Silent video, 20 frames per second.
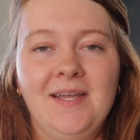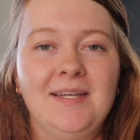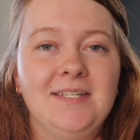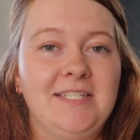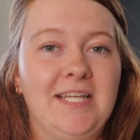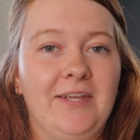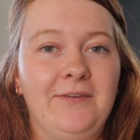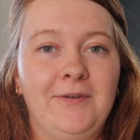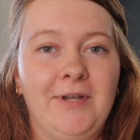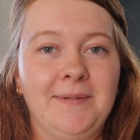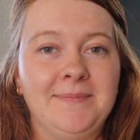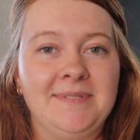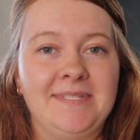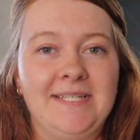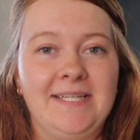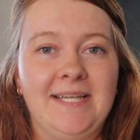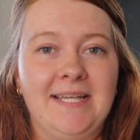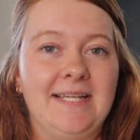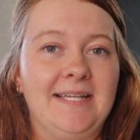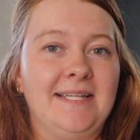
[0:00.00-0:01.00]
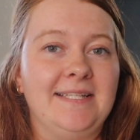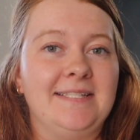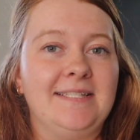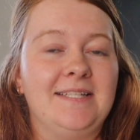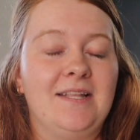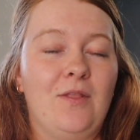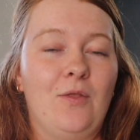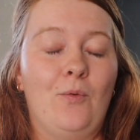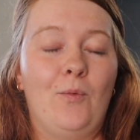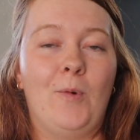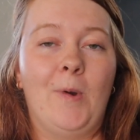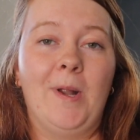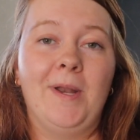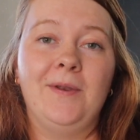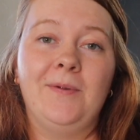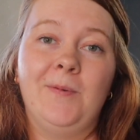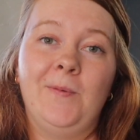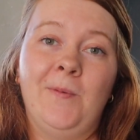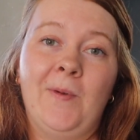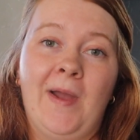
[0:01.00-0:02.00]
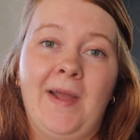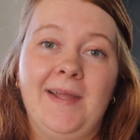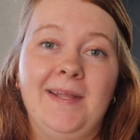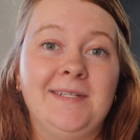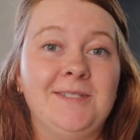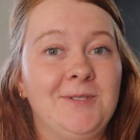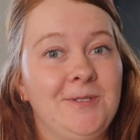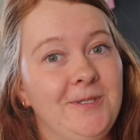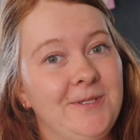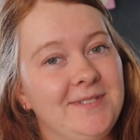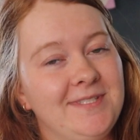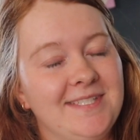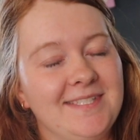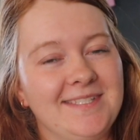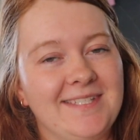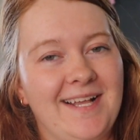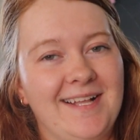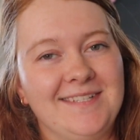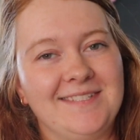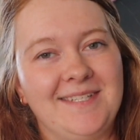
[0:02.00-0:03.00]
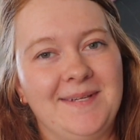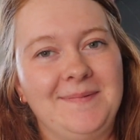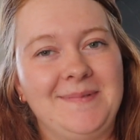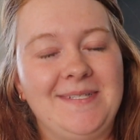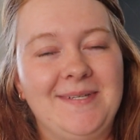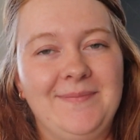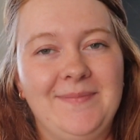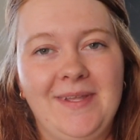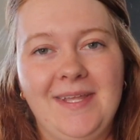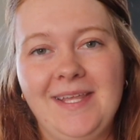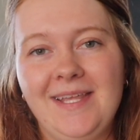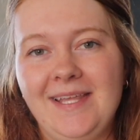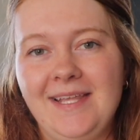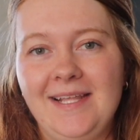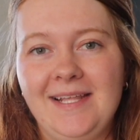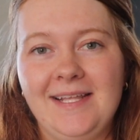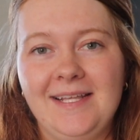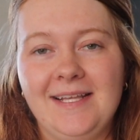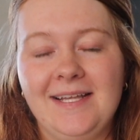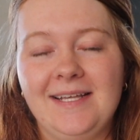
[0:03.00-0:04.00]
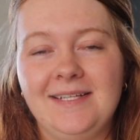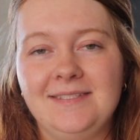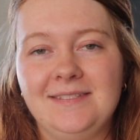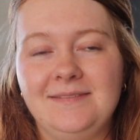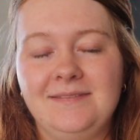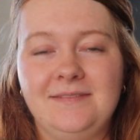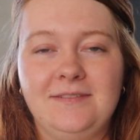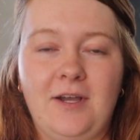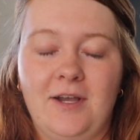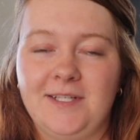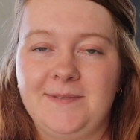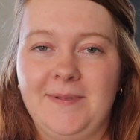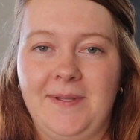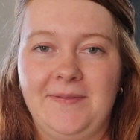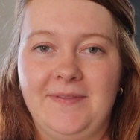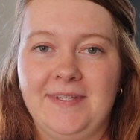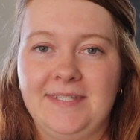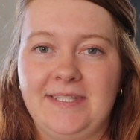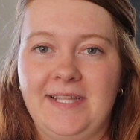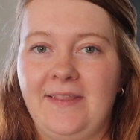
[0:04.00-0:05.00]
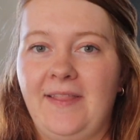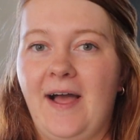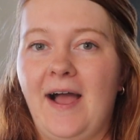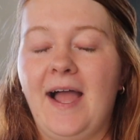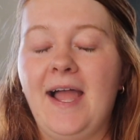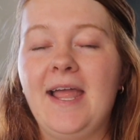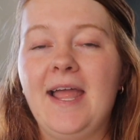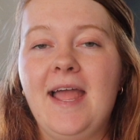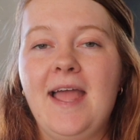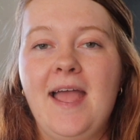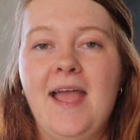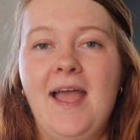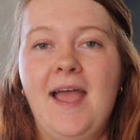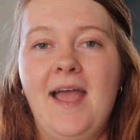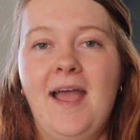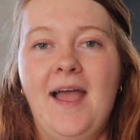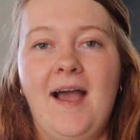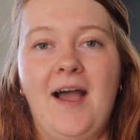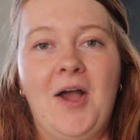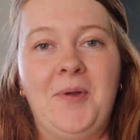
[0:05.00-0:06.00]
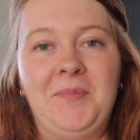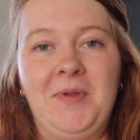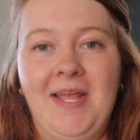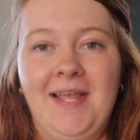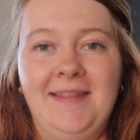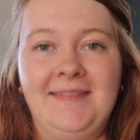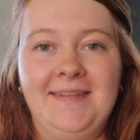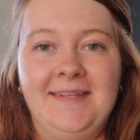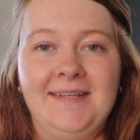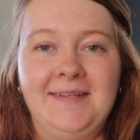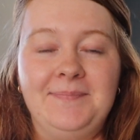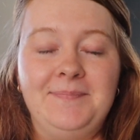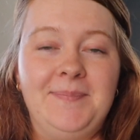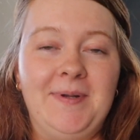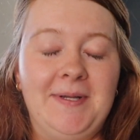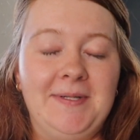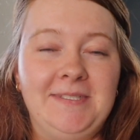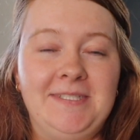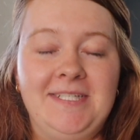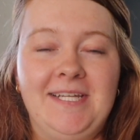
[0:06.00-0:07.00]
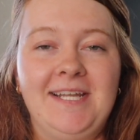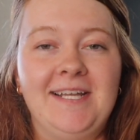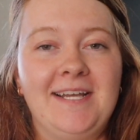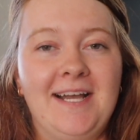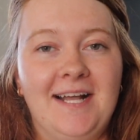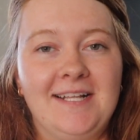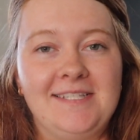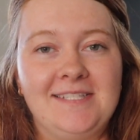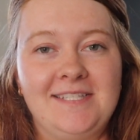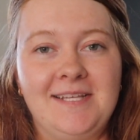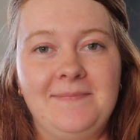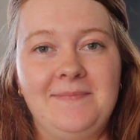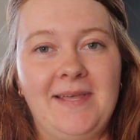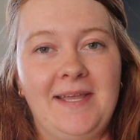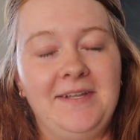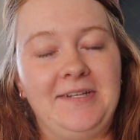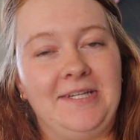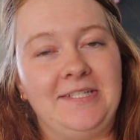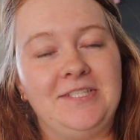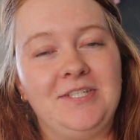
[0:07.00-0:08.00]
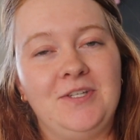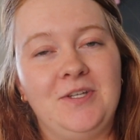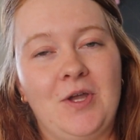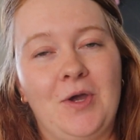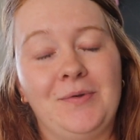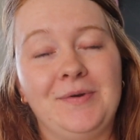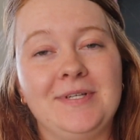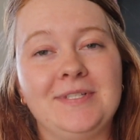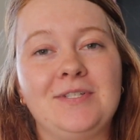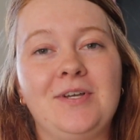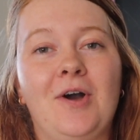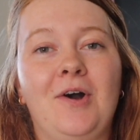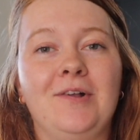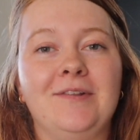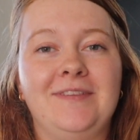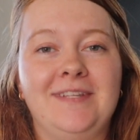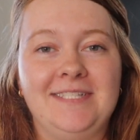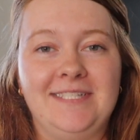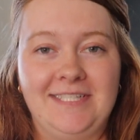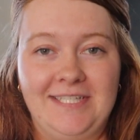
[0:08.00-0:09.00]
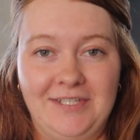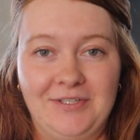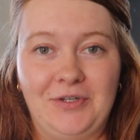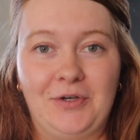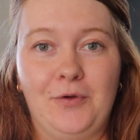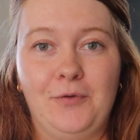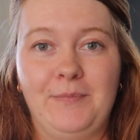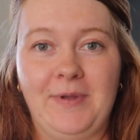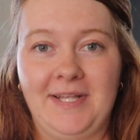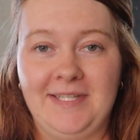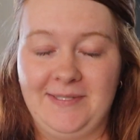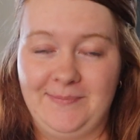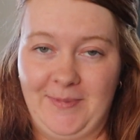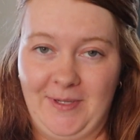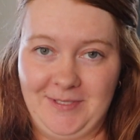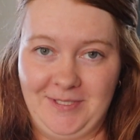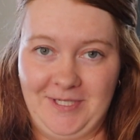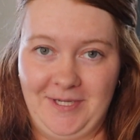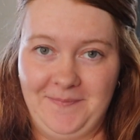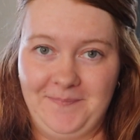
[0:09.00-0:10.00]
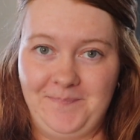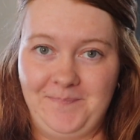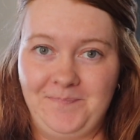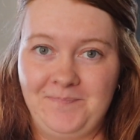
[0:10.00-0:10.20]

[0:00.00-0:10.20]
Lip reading: Dave Ramsey is the one who introduced this concept to me. He talks about this a lot. And the budgeting concept that you need to know is called the zero-based budget.